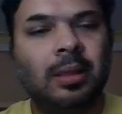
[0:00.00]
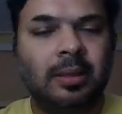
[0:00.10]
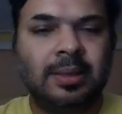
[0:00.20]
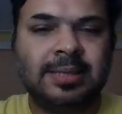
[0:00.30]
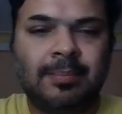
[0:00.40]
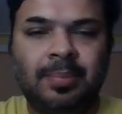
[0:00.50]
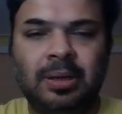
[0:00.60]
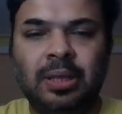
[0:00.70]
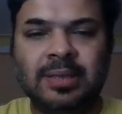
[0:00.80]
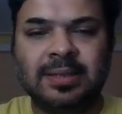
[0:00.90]
Example,
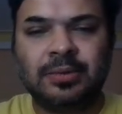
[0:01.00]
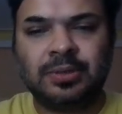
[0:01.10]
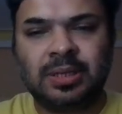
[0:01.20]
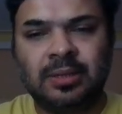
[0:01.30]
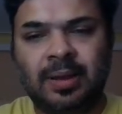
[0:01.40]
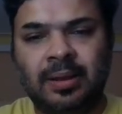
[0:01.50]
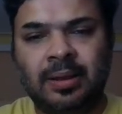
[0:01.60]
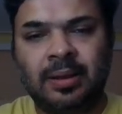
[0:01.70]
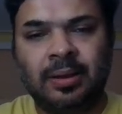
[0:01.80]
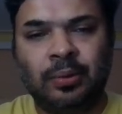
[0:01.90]
answer using
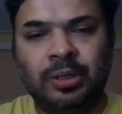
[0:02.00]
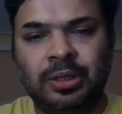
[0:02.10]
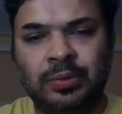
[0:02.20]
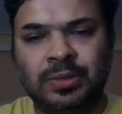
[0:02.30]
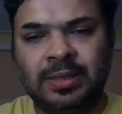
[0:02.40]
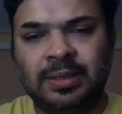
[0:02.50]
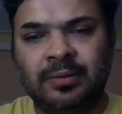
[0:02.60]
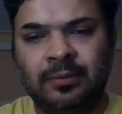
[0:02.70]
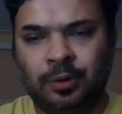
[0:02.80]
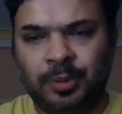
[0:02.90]
only using the
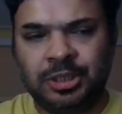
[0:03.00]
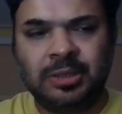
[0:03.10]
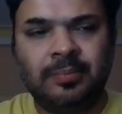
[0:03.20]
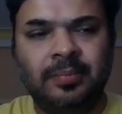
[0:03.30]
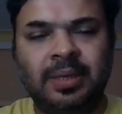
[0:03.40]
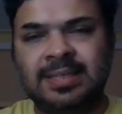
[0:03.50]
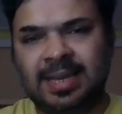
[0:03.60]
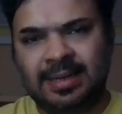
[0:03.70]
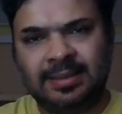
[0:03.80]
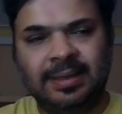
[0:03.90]
information
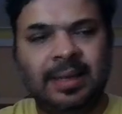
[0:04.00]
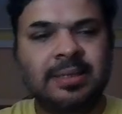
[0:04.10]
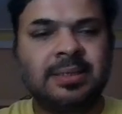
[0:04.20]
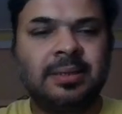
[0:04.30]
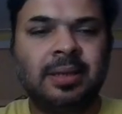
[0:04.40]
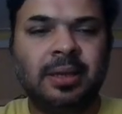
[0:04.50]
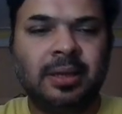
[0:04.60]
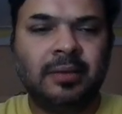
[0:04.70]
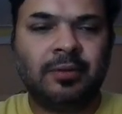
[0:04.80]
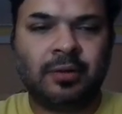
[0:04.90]
inside the text.
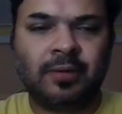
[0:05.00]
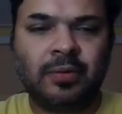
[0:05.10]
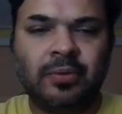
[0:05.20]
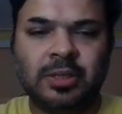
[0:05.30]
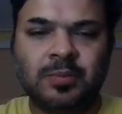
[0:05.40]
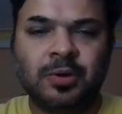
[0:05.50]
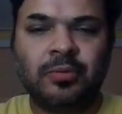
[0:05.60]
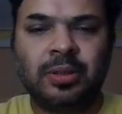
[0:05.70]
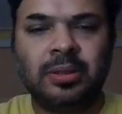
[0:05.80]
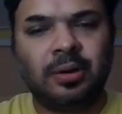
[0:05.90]
If not found, respond
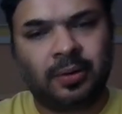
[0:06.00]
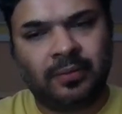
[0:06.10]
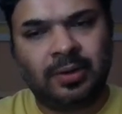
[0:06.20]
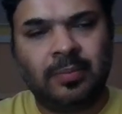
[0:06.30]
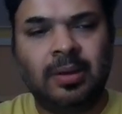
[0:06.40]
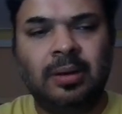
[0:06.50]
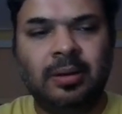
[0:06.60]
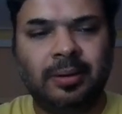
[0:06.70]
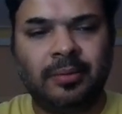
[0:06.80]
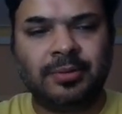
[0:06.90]
with not available.
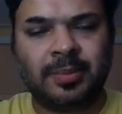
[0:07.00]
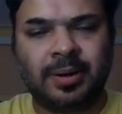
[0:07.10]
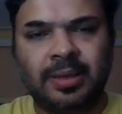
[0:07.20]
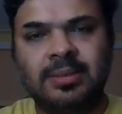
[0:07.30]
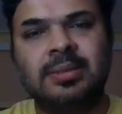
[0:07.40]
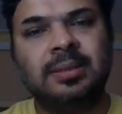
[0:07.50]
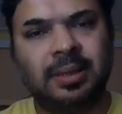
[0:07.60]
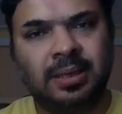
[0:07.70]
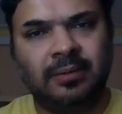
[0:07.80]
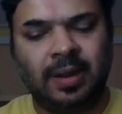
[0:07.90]
Now summarize the
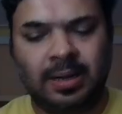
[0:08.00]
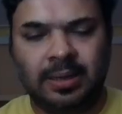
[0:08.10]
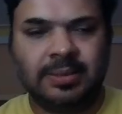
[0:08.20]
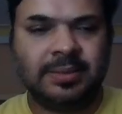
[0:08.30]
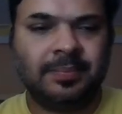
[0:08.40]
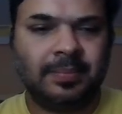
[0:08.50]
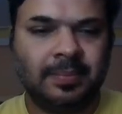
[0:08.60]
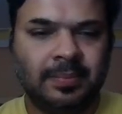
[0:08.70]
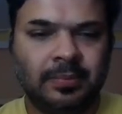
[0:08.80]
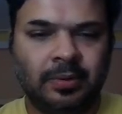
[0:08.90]
key findings.
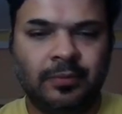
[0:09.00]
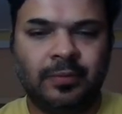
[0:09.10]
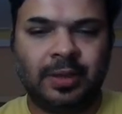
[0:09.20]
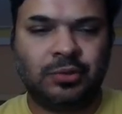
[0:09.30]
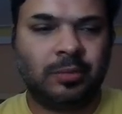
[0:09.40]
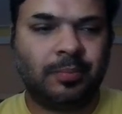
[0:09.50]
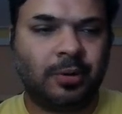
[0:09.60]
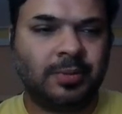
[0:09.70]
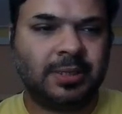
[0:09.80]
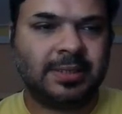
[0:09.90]
One of your factual
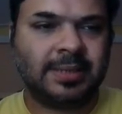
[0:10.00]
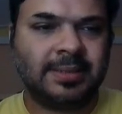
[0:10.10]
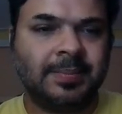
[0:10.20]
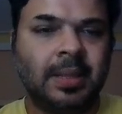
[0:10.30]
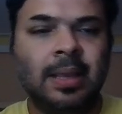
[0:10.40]
prompts exercise.